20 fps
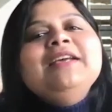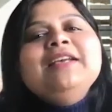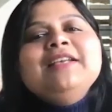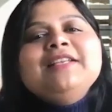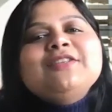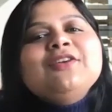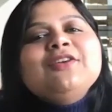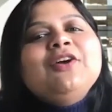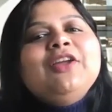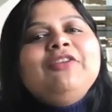
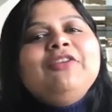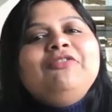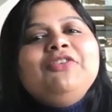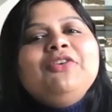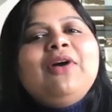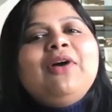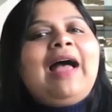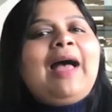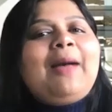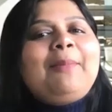So if
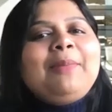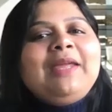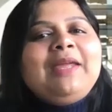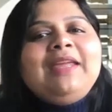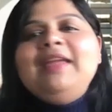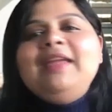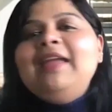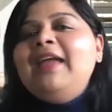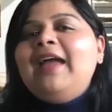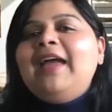you're
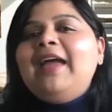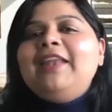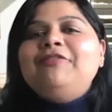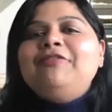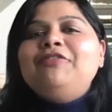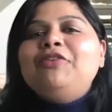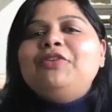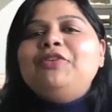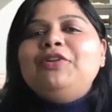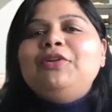happy and
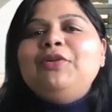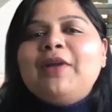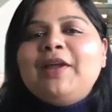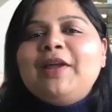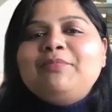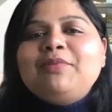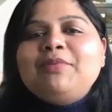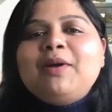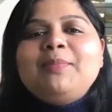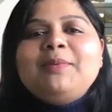if you want to look
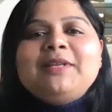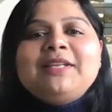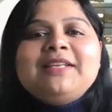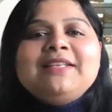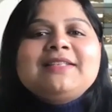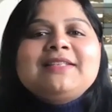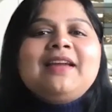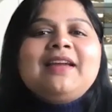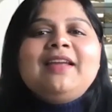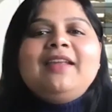at
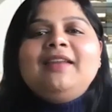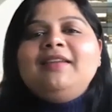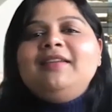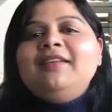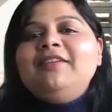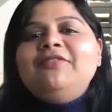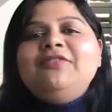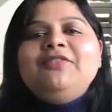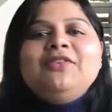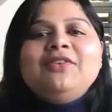properties, and
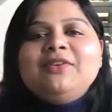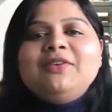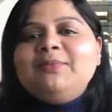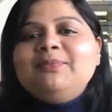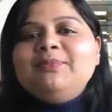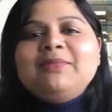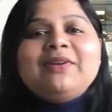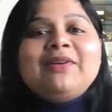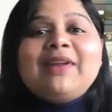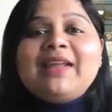if
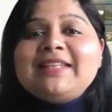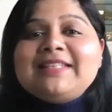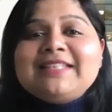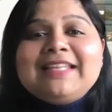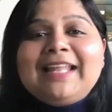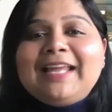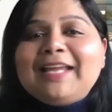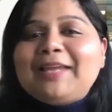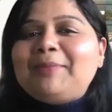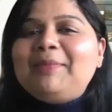you're crazy
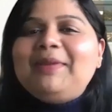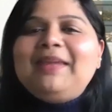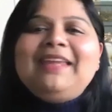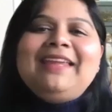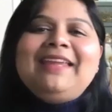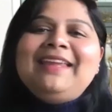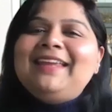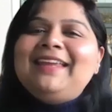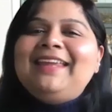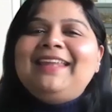like
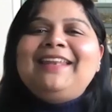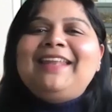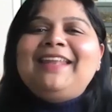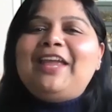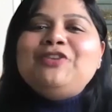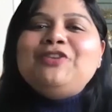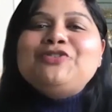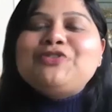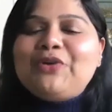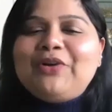me in
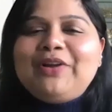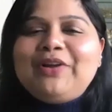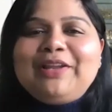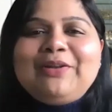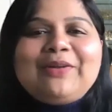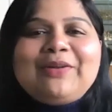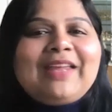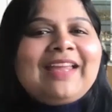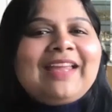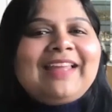enjoying
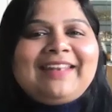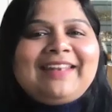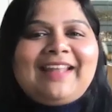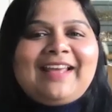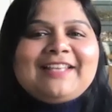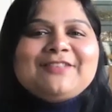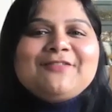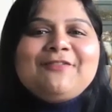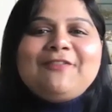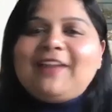looking at
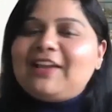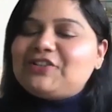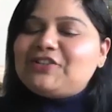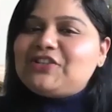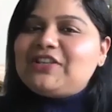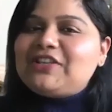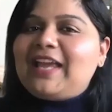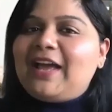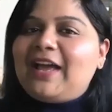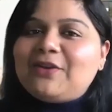nice
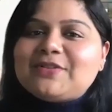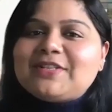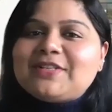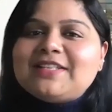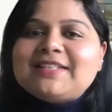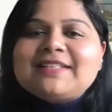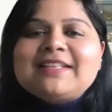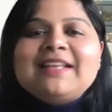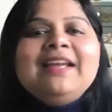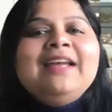flashy
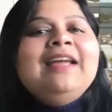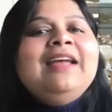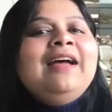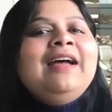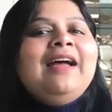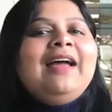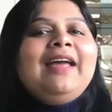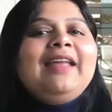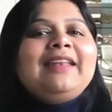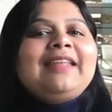houses
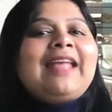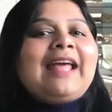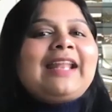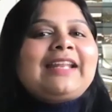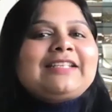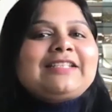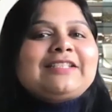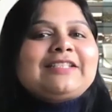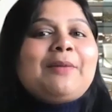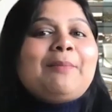and
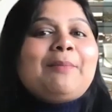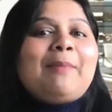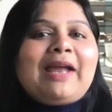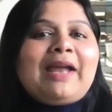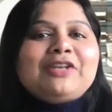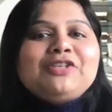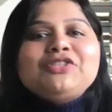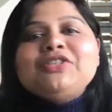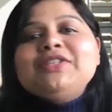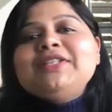character
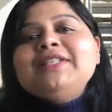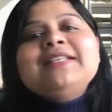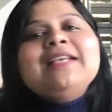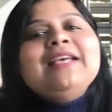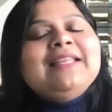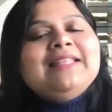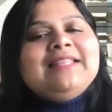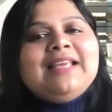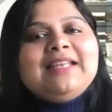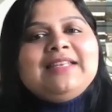mansions,
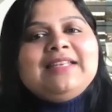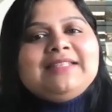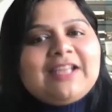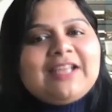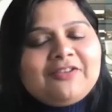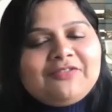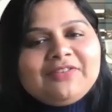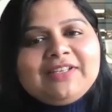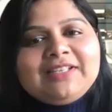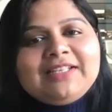then
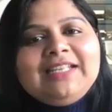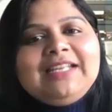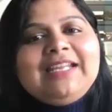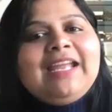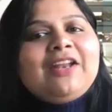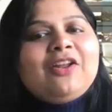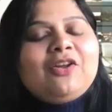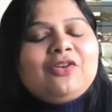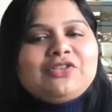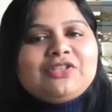definitely
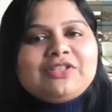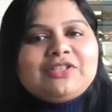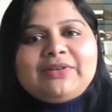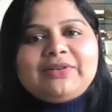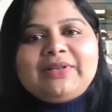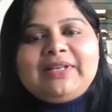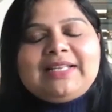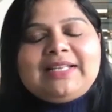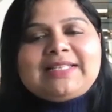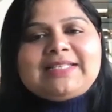get onto the
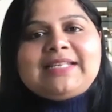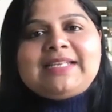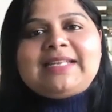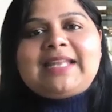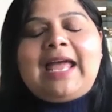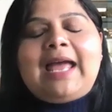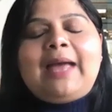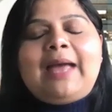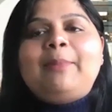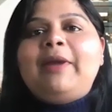real estate
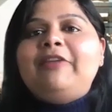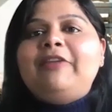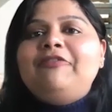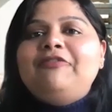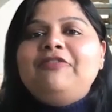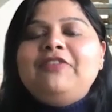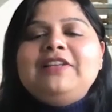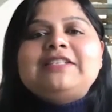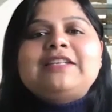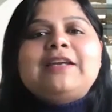app and
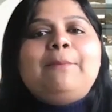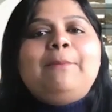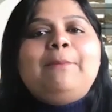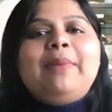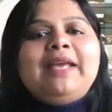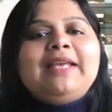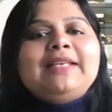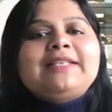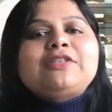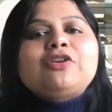filter
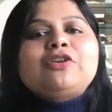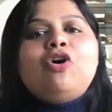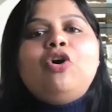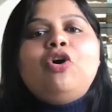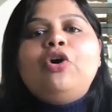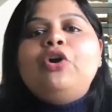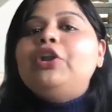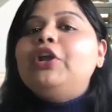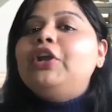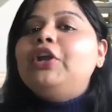based
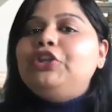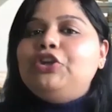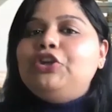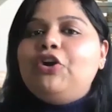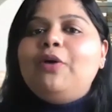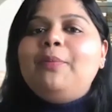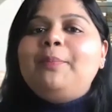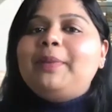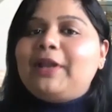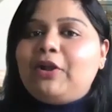on
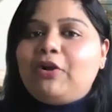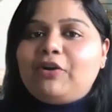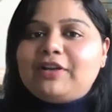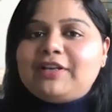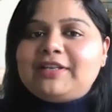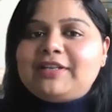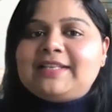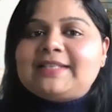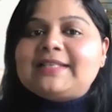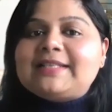your
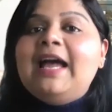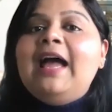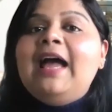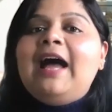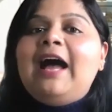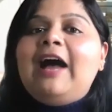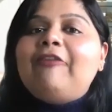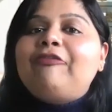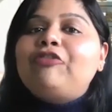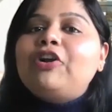priorities.
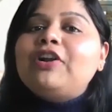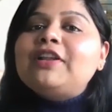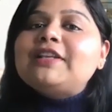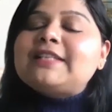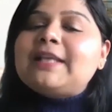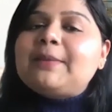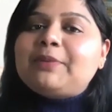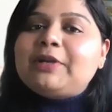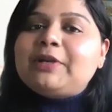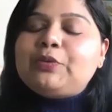I've got a
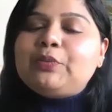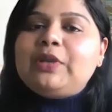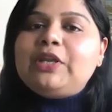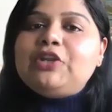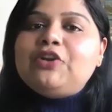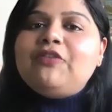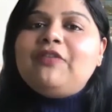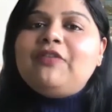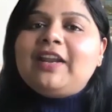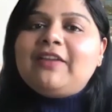separate
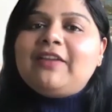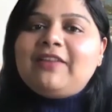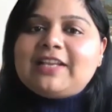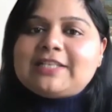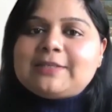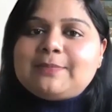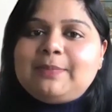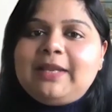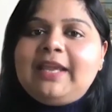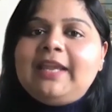video where I've
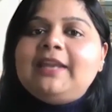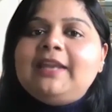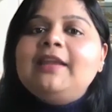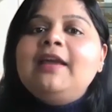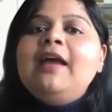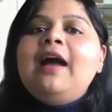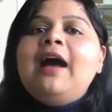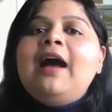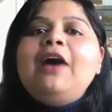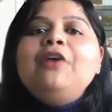explained
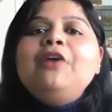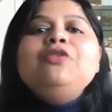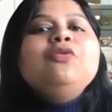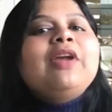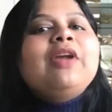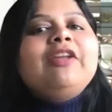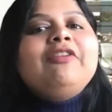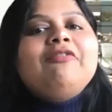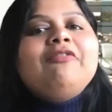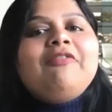how you
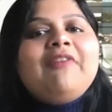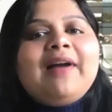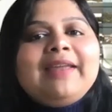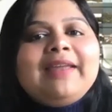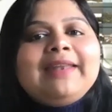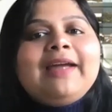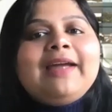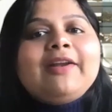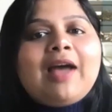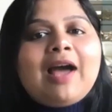can
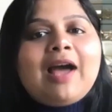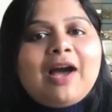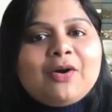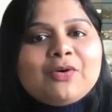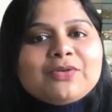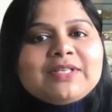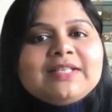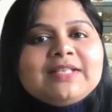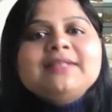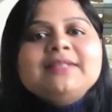find out
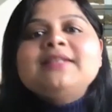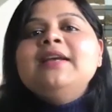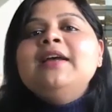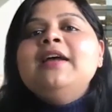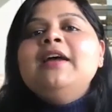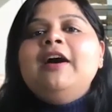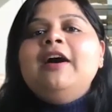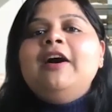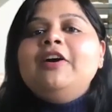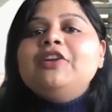houses,
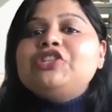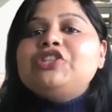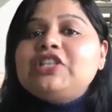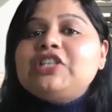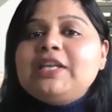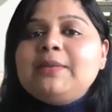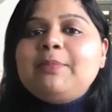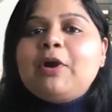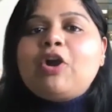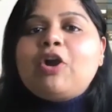
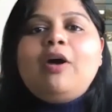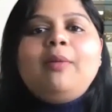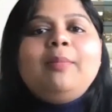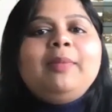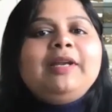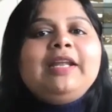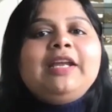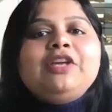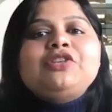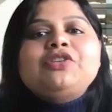cheap
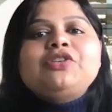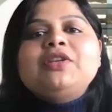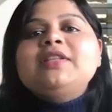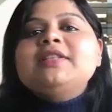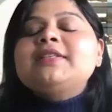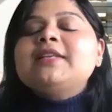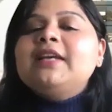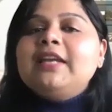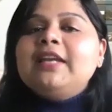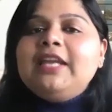
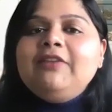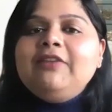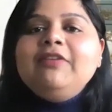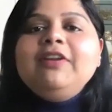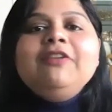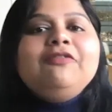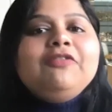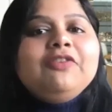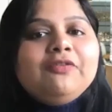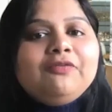accommodations, even
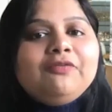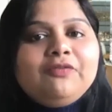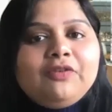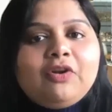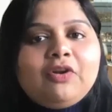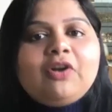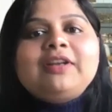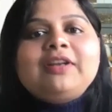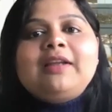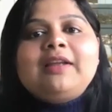if you've
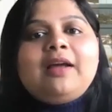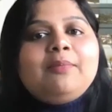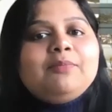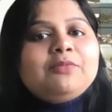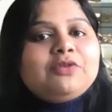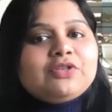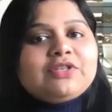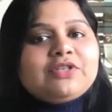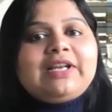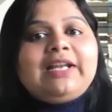not come
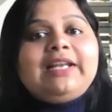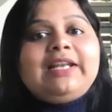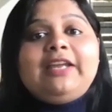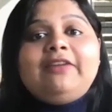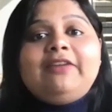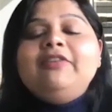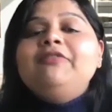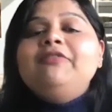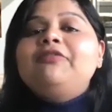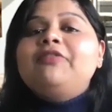to Australia,
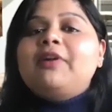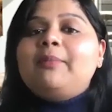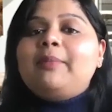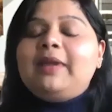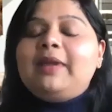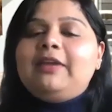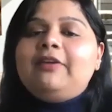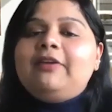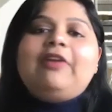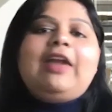even from
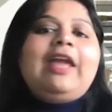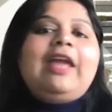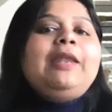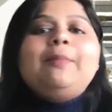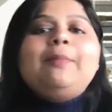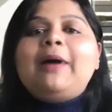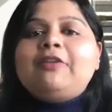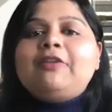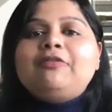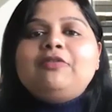any
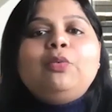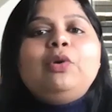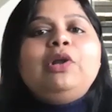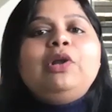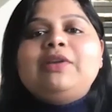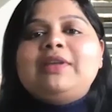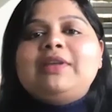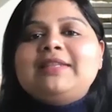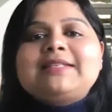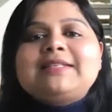part of the world,
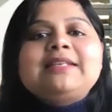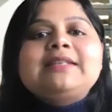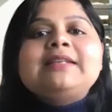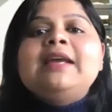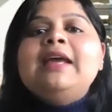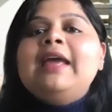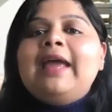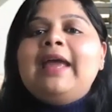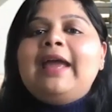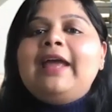you can sit
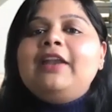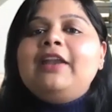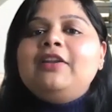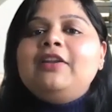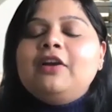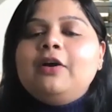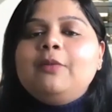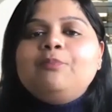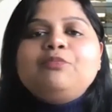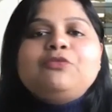and
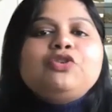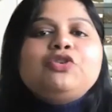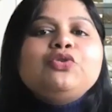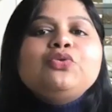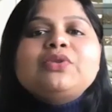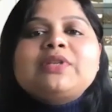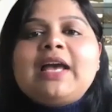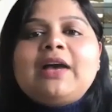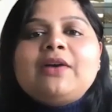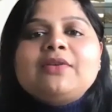
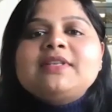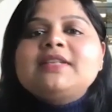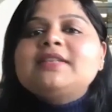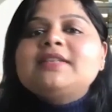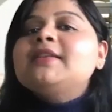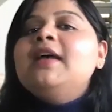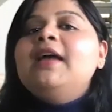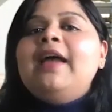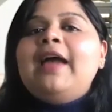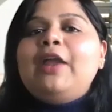choose
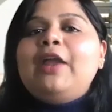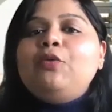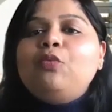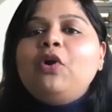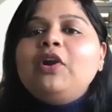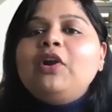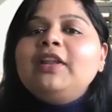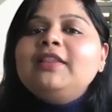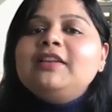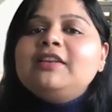houses, and
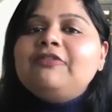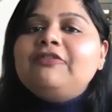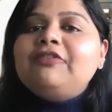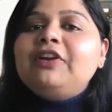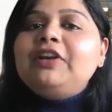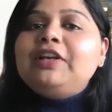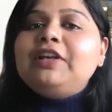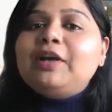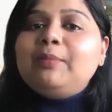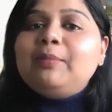what are the
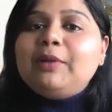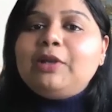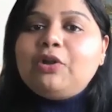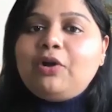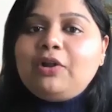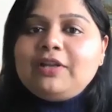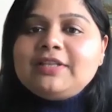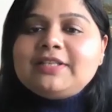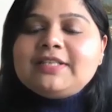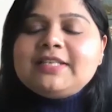different
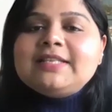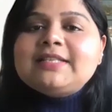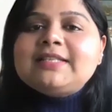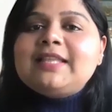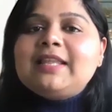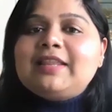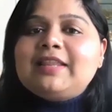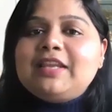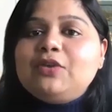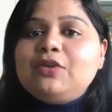terminologies
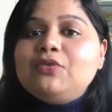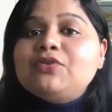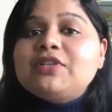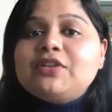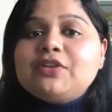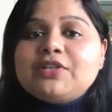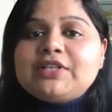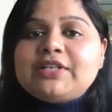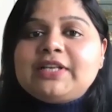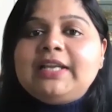that they use
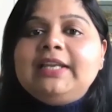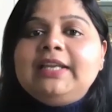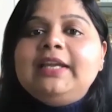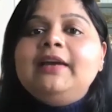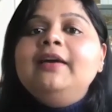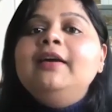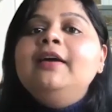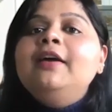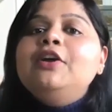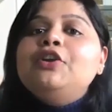in
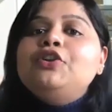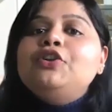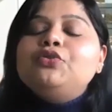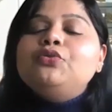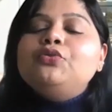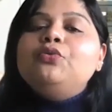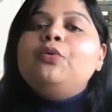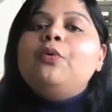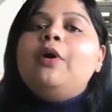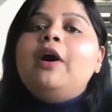Australia
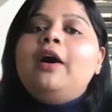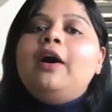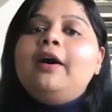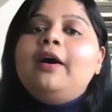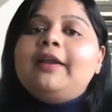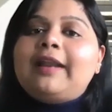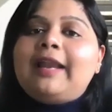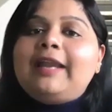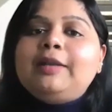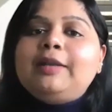to
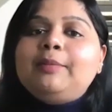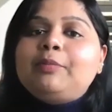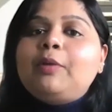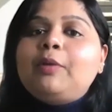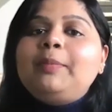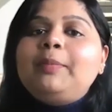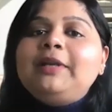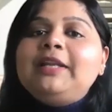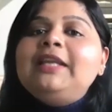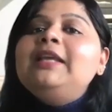rent a
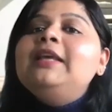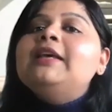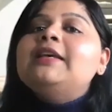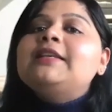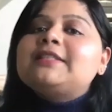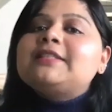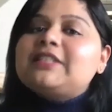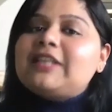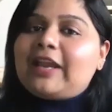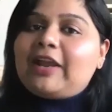property.
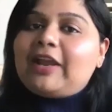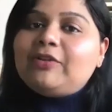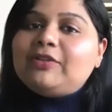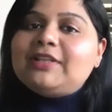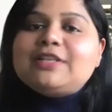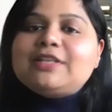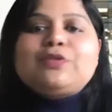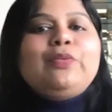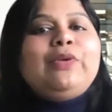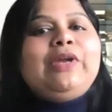Check out
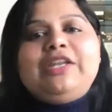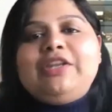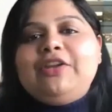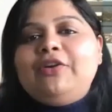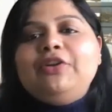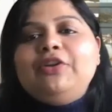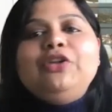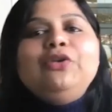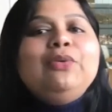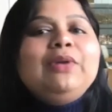this video.
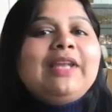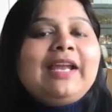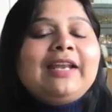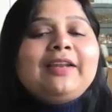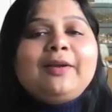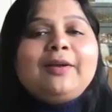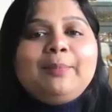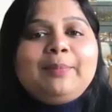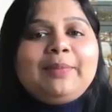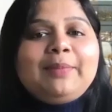You will
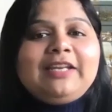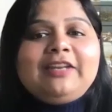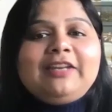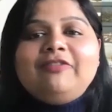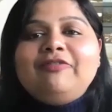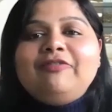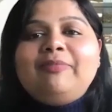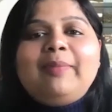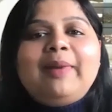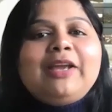get complete
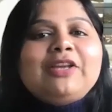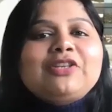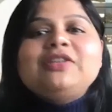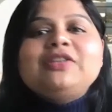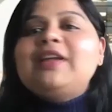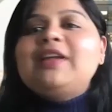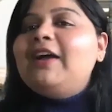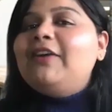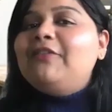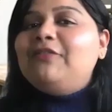
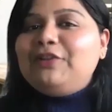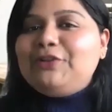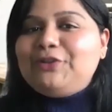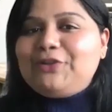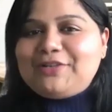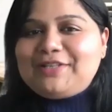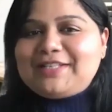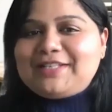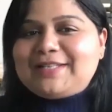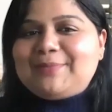information. I will
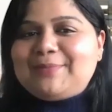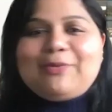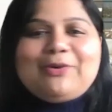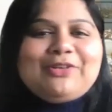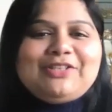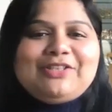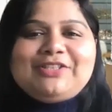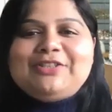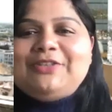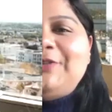not
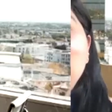disappoint you.